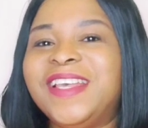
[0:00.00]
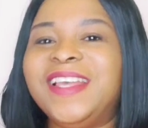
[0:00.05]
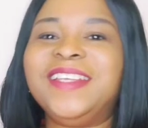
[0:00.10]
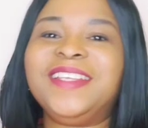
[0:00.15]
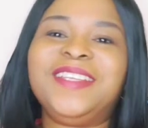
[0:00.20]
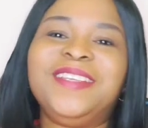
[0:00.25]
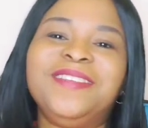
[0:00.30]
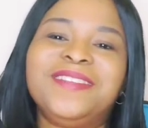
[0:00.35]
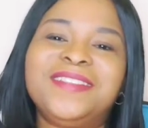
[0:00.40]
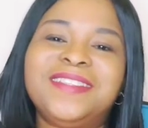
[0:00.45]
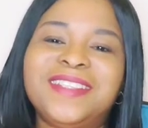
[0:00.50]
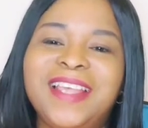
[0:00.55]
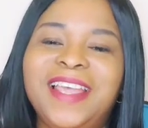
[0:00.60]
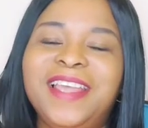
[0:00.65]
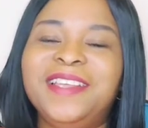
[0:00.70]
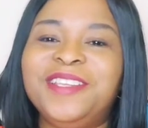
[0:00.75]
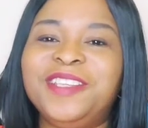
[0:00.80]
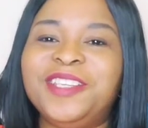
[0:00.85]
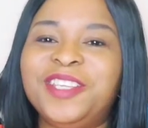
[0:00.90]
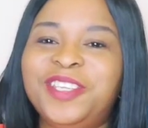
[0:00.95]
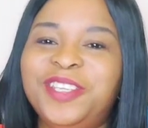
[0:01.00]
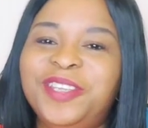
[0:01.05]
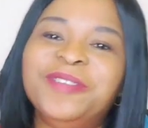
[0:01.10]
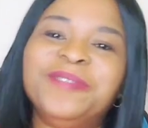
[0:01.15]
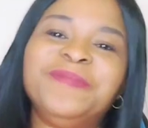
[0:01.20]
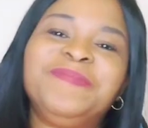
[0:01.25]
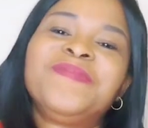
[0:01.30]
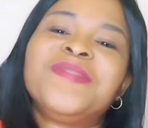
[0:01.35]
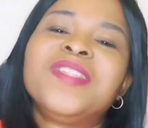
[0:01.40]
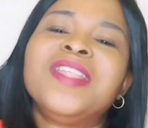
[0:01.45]
thank you, thank
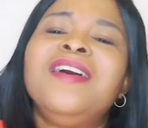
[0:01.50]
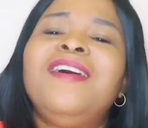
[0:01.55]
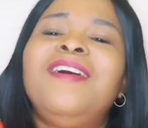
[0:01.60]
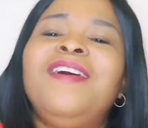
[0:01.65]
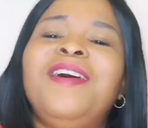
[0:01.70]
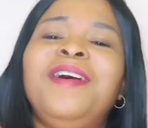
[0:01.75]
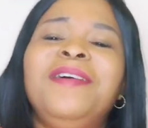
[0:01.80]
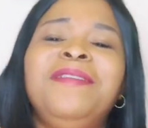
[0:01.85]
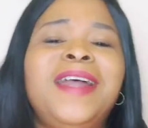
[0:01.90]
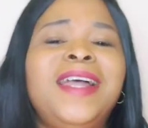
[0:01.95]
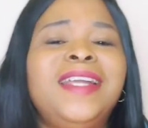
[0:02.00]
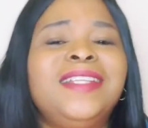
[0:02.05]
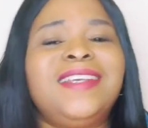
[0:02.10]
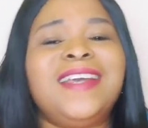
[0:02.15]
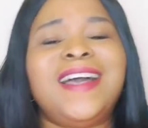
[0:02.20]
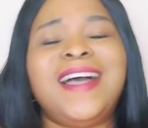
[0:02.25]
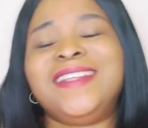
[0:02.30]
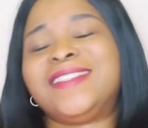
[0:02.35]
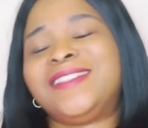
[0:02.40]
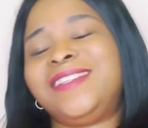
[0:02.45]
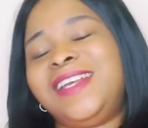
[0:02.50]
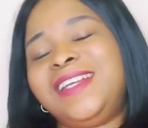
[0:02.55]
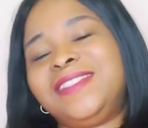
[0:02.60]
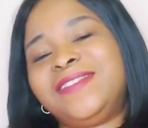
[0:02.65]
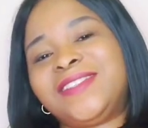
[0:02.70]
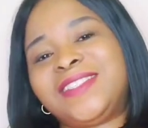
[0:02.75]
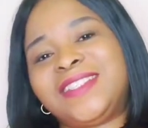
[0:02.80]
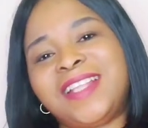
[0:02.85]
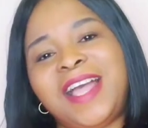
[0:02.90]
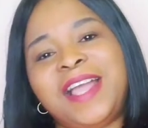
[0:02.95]
you. All right, guys,
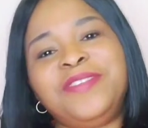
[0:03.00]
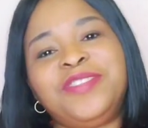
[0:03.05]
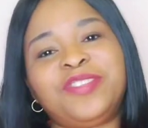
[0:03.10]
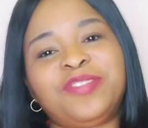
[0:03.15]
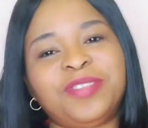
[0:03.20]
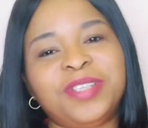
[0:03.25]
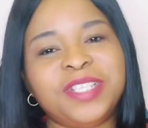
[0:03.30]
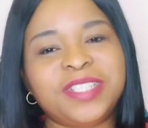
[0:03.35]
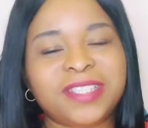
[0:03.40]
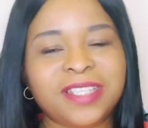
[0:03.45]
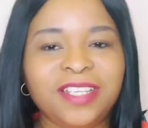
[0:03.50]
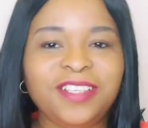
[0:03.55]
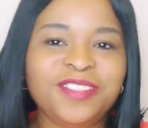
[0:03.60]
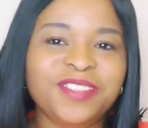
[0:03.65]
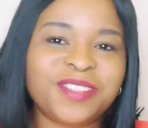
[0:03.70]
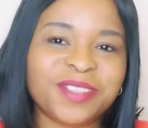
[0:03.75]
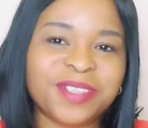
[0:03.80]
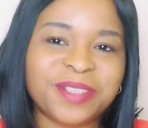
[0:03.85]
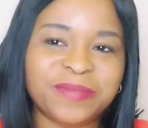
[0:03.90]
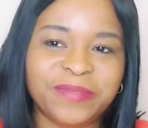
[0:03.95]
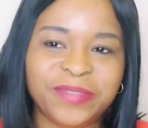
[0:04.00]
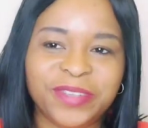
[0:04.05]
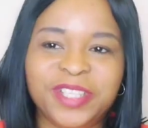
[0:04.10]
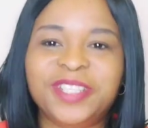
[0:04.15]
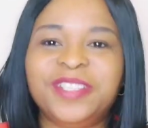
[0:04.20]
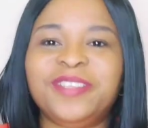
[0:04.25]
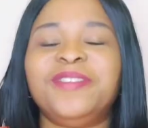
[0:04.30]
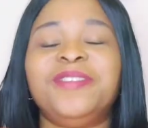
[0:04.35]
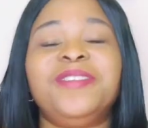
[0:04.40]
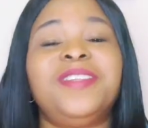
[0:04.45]
let's dive straight into the
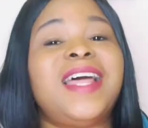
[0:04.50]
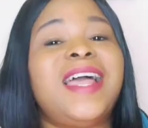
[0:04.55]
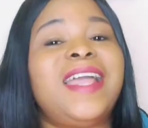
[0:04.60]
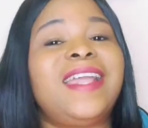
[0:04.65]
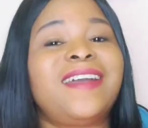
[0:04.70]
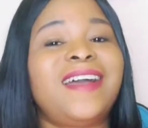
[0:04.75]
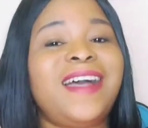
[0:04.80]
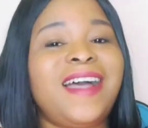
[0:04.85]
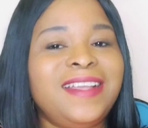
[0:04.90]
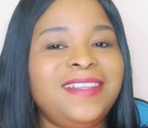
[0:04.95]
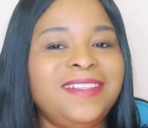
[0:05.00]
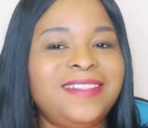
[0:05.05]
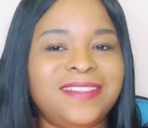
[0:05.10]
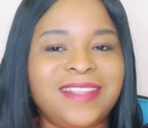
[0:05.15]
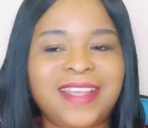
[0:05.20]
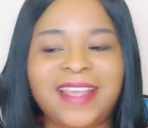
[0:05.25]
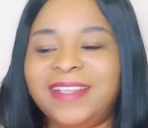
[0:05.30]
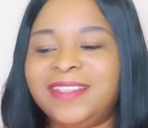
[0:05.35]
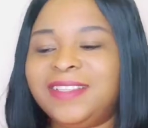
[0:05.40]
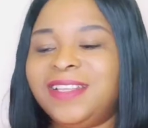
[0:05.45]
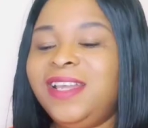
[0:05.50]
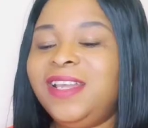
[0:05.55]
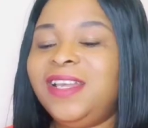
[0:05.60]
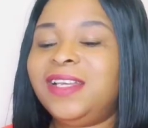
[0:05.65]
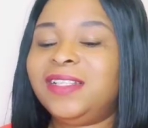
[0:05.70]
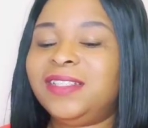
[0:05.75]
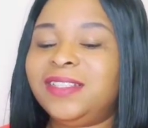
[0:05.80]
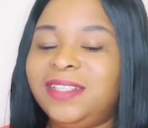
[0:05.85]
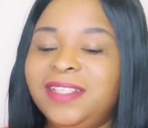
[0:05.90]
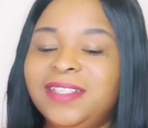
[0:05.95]
video. Like I said,
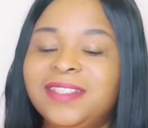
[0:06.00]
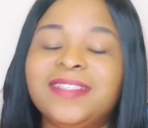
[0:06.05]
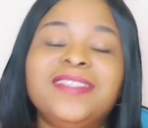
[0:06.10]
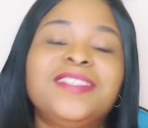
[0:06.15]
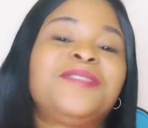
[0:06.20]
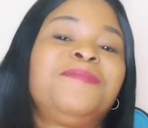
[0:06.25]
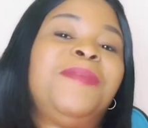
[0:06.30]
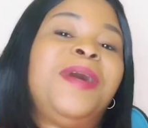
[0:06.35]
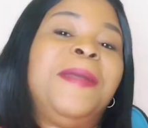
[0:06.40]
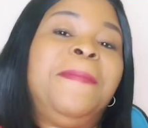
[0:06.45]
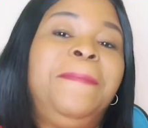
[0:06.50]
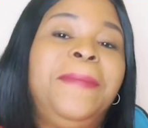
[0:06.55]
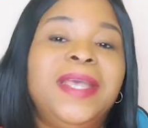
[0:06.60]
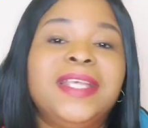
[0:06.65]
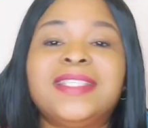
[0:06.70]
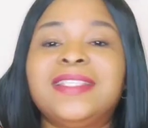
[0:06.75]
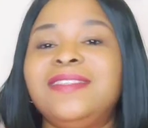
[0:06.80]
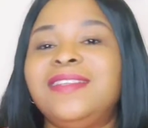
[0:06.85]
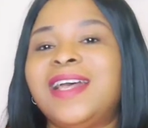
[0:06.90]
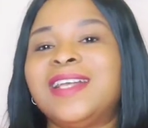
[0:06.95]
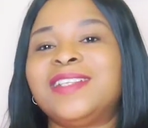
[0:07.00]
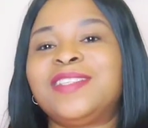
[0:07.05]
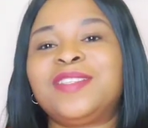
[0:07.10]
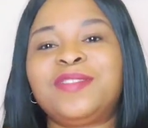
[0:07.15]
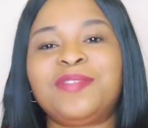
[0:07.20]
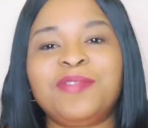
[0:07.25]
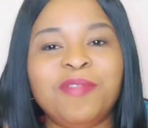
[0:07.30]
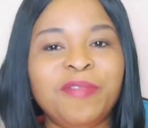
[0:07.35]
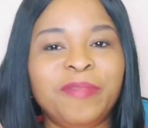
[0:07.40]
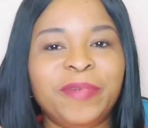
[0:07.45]
this is my personal
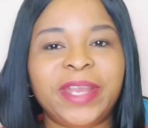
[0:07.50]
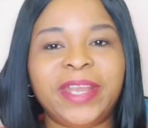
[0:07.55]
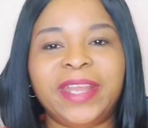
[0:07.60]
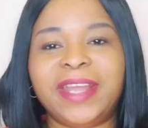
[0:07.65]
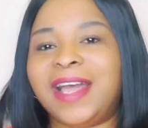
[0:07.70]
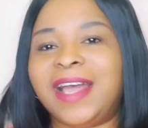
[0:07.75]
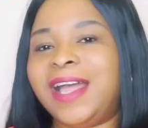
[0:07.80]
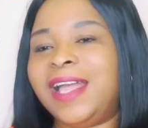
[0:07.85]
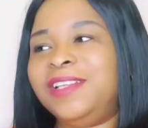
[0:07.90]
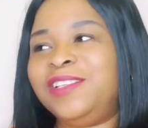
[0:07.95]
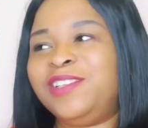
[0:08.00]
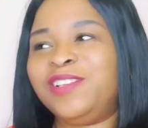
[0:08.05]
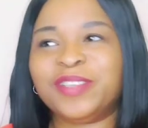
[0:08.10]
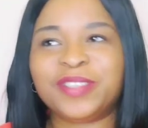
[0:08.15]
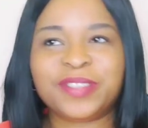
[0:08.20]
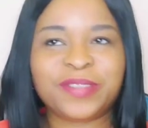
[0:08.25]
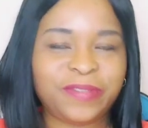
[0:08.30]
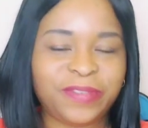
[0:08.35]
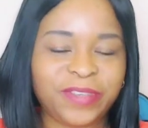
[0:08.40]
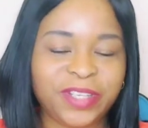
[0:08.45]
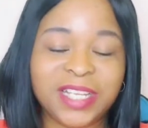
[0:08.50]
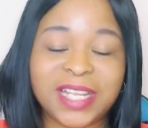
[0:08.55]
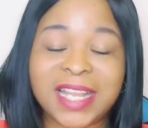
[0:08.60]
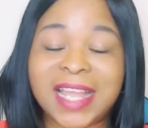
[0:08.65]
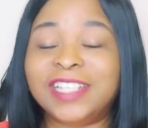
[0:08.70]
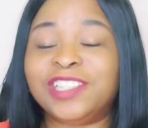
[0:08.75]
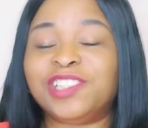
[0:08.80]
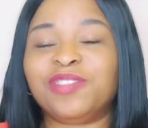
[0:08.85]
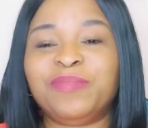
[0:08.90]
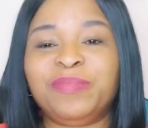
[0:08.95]
story. I just feel
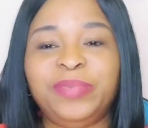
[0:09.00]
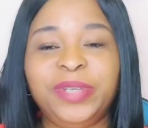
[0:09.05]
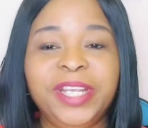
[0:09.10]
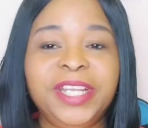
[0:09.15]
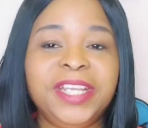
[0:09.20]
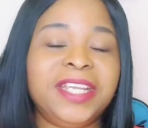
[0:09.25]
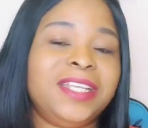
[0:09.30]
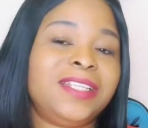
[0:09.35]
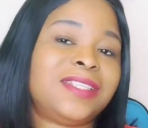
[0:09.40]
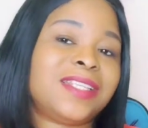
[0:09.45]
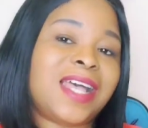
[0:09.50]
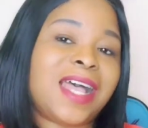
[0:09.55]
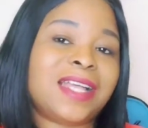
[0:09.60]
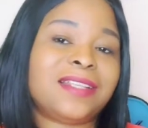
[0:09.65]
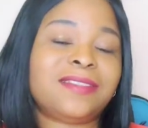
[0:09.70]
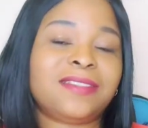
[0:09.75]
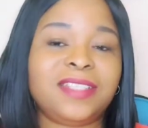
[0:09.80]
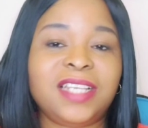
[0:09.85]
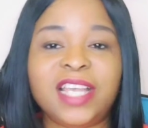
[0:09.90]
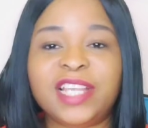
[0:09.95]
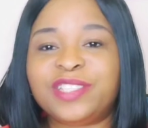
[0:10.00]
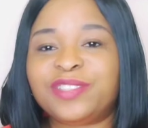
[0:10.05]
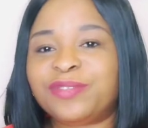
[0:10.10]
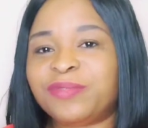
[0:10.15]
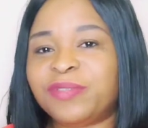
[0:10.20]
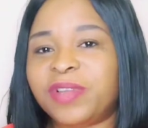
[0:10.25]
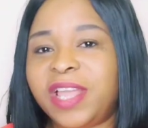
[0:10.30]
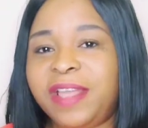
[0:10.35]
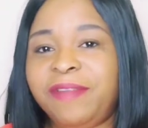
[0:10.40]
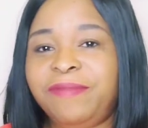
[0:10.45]
I should bring it out here
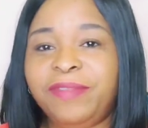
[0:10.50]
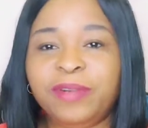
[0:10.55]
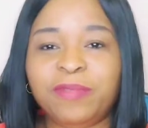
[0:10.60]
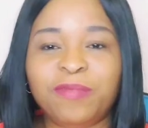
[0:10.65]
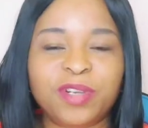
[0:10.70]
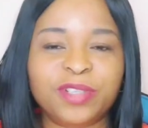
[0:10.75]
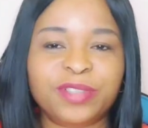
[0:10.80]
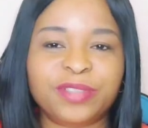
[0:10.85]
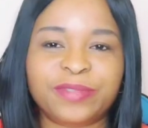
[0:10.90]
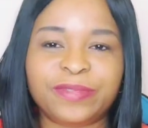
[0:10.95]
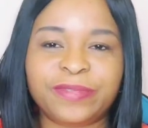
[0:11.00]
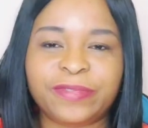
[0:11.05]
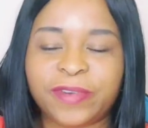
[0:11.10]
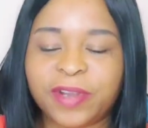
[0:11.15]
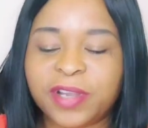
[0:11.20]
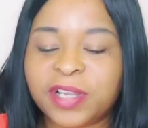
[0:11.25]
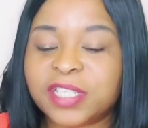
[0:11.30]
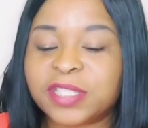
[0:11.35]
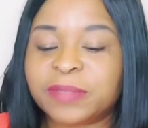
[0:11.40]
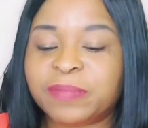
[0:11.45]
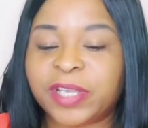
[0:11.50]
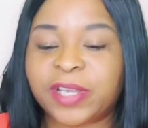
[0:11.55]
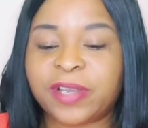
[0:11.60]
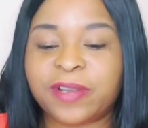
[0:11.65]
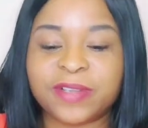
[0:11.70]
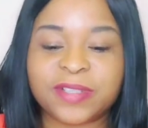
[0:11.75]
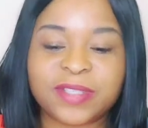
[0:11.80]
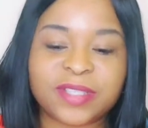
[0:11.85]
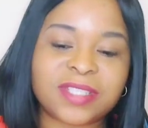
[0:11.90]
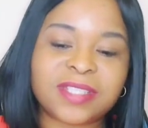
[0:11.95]
to every one of us
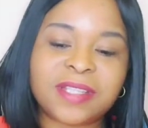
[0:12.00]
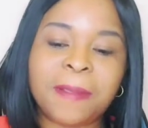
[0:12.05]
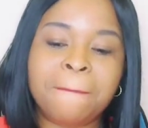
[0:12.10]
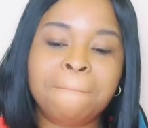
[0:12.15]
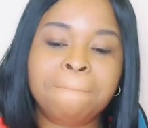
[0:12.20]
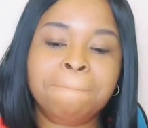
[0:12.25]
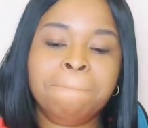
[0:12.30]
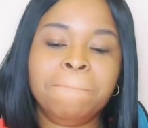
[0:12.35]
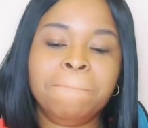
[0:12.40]
because